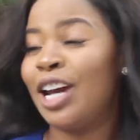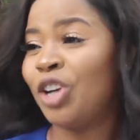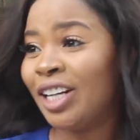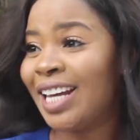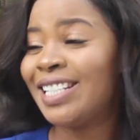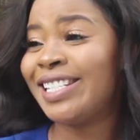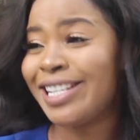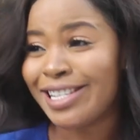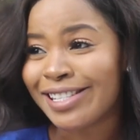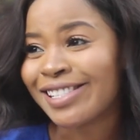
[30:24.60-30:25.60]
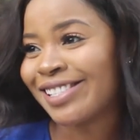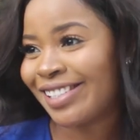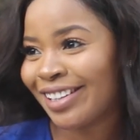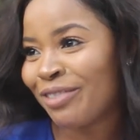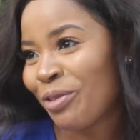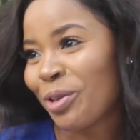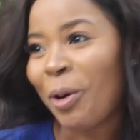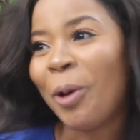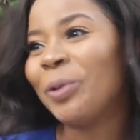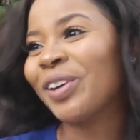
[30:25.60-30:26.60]
I not get teased uh, for
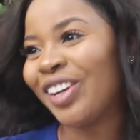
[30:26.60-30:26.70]
the whole